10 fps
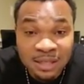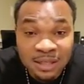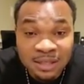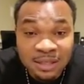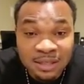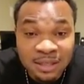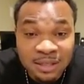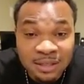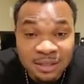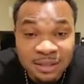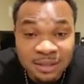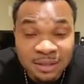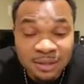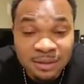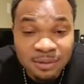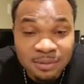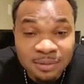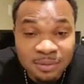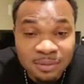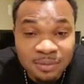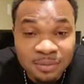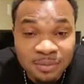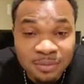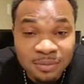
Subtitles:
No one is speaking in this clip.